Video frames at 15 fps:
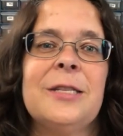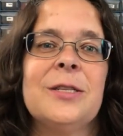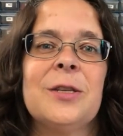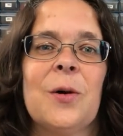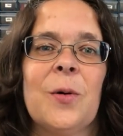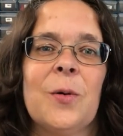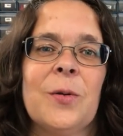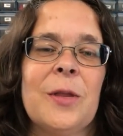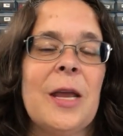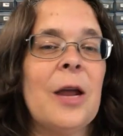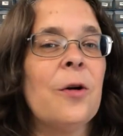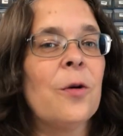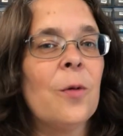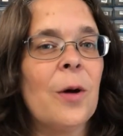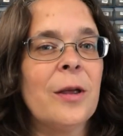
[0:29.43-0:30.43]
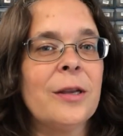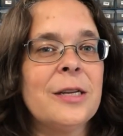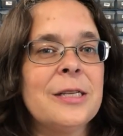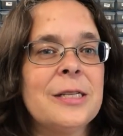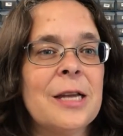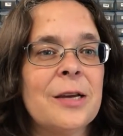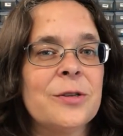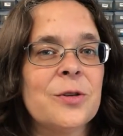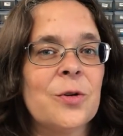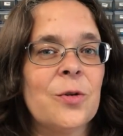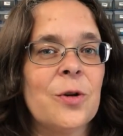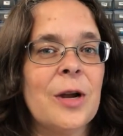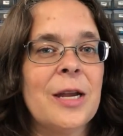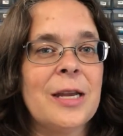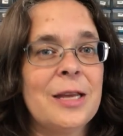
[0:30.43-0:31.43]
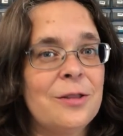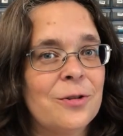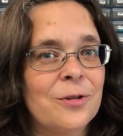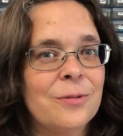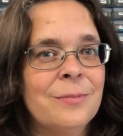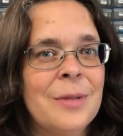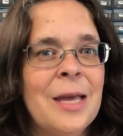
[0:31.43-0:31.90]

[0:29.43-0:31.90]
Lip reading: so the air quality is not so great either.